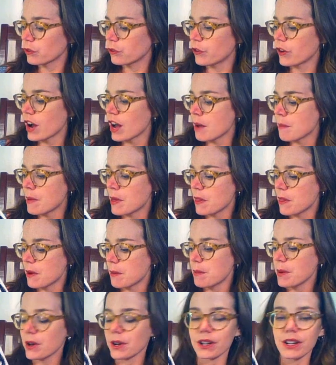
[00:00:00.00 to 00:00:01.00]
from the
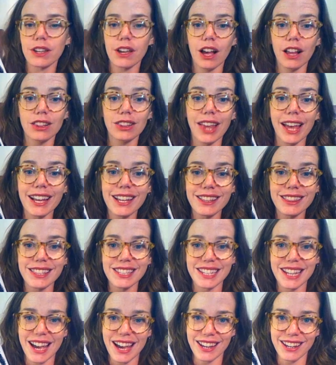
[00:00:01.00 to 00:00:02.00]
book A Light in
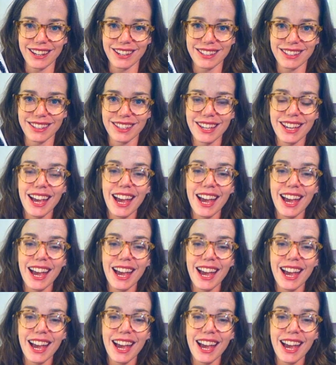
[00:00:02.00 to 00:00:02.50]
the Attic,